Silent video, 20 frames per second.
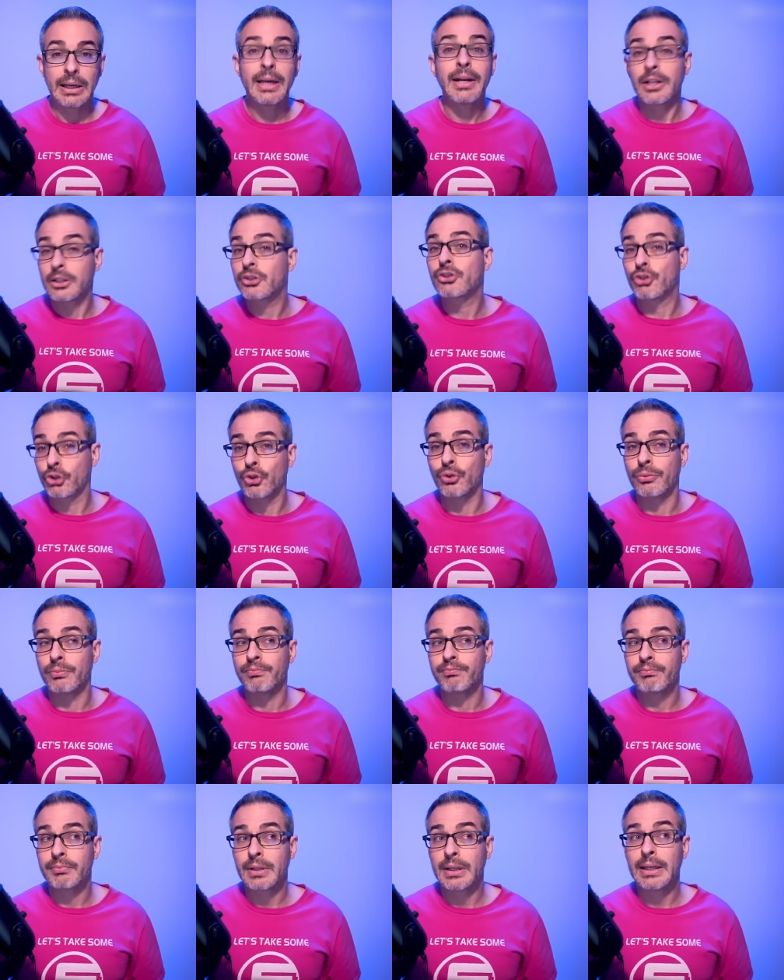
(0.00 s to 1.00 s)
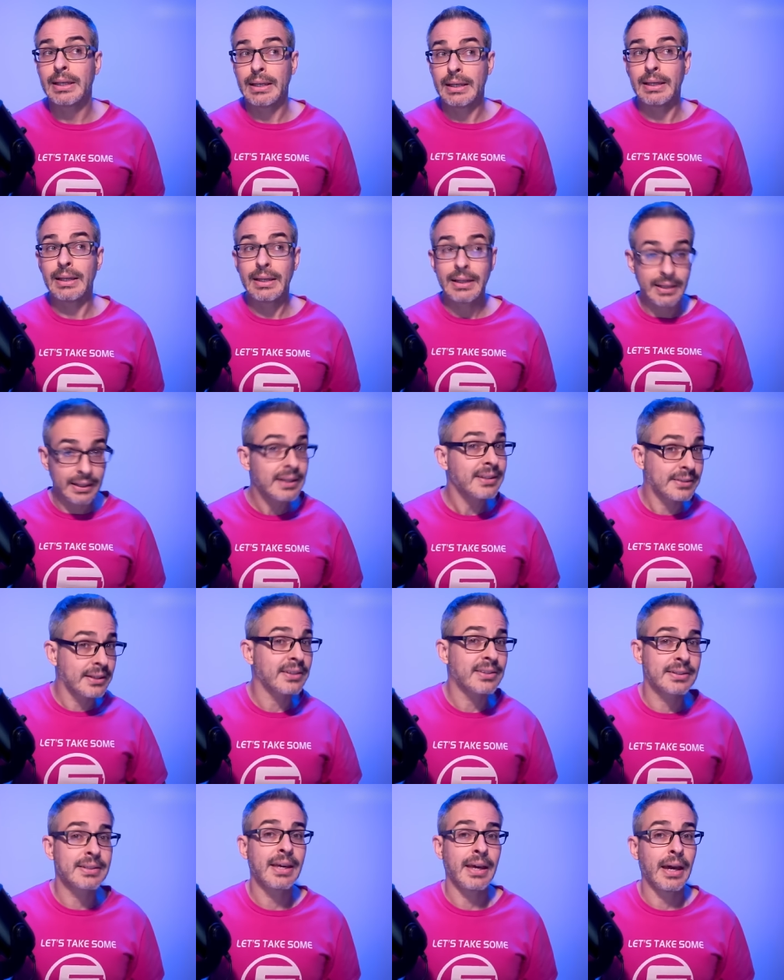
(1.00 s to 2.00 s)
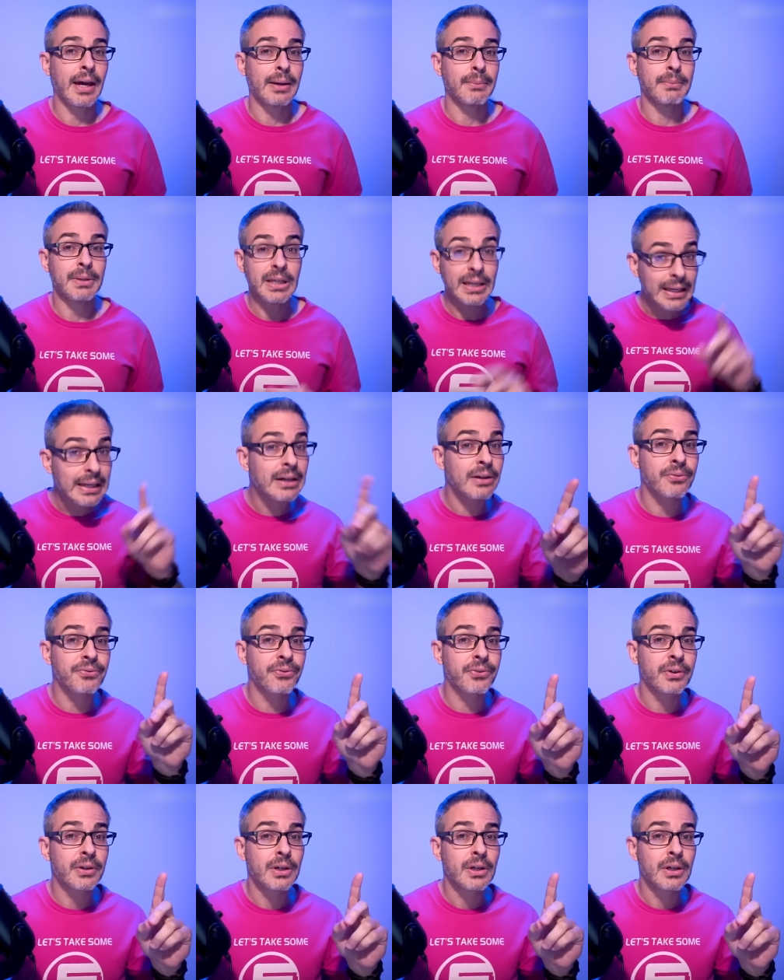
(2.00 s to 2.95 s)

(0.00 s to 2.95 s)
It is true. It is a scam if